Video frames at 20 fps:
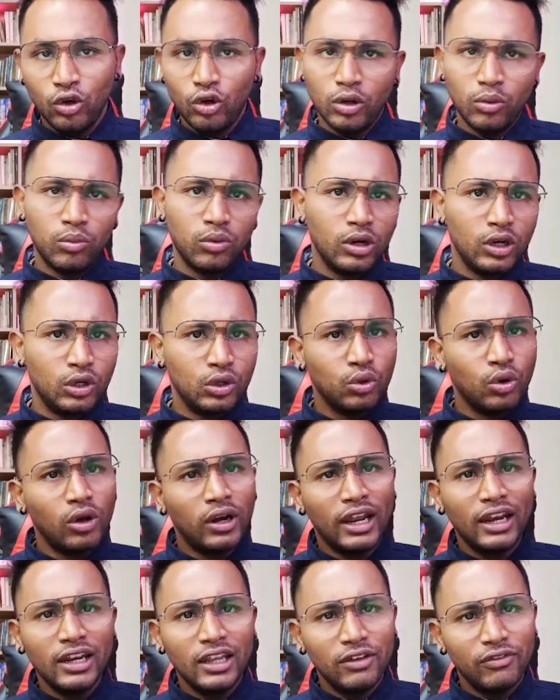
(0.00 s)
Ubuntu
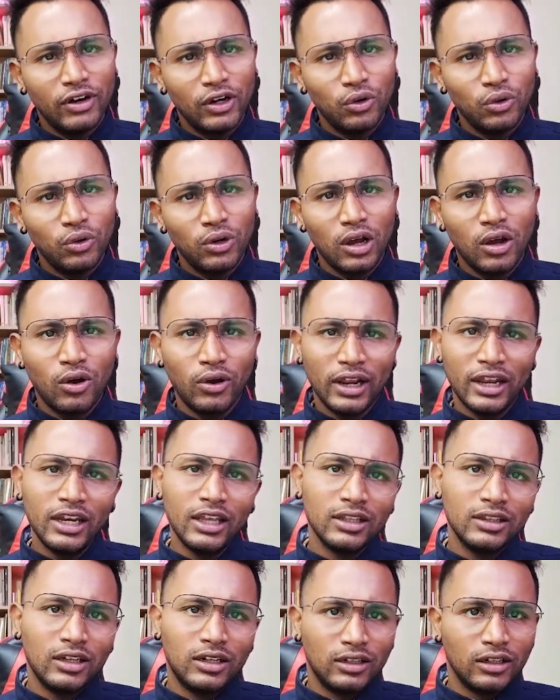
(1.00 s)
or any Fedora or
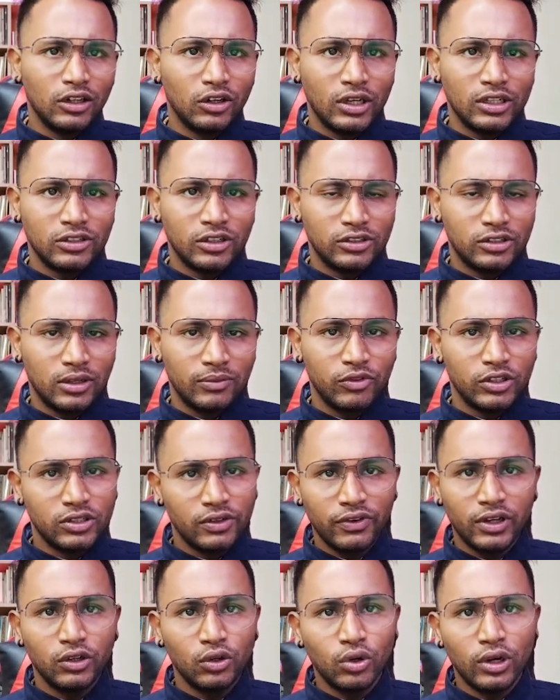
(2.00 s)
any other Linux system,
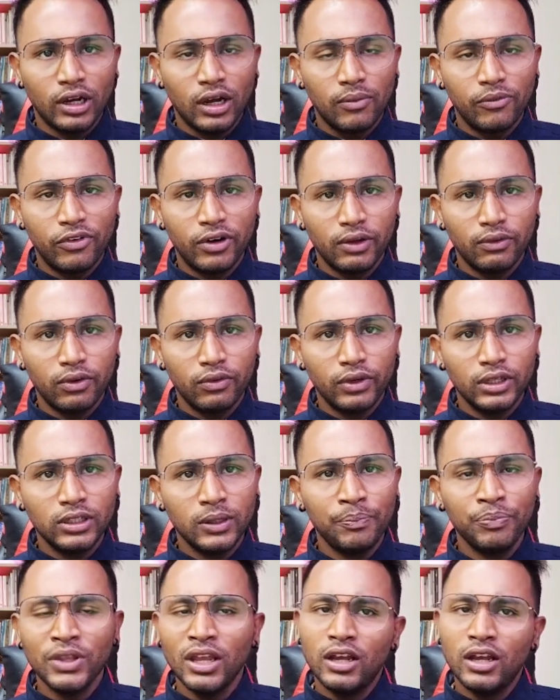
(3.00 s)
whichever you are comfortable with.